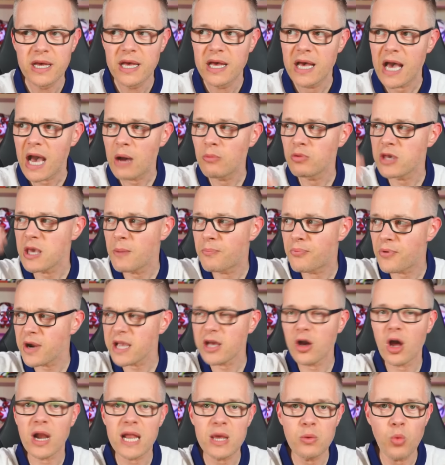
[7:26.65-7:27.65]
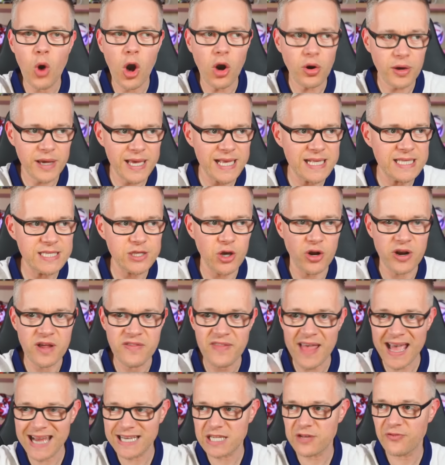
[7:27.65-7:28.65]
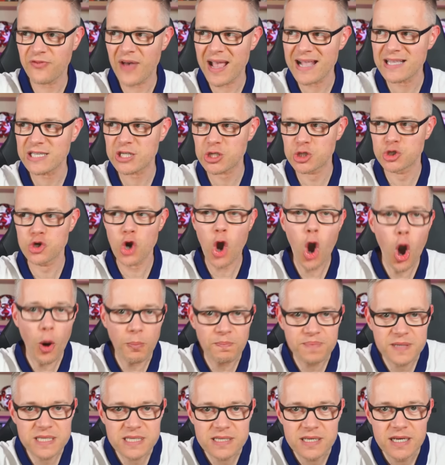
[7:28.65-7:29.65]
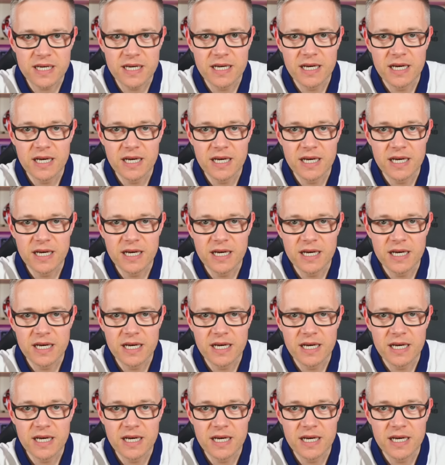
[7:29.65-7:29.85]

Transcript: And when you bring Ollie Watkins on and their defence drops.